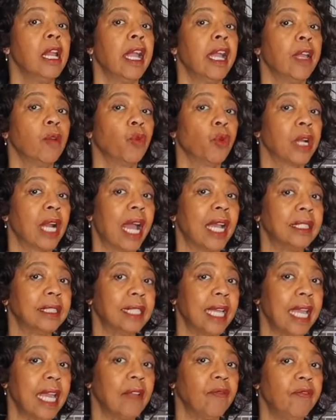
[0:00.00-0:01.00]
And when I
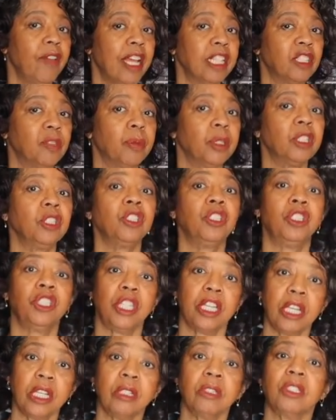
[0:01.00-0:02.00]
say investment,
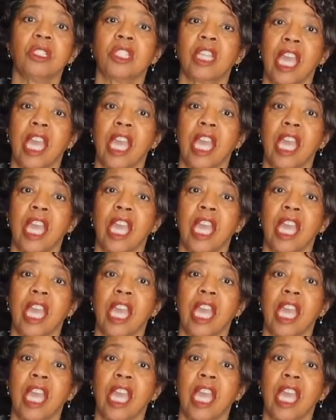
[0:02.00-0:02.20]
jeans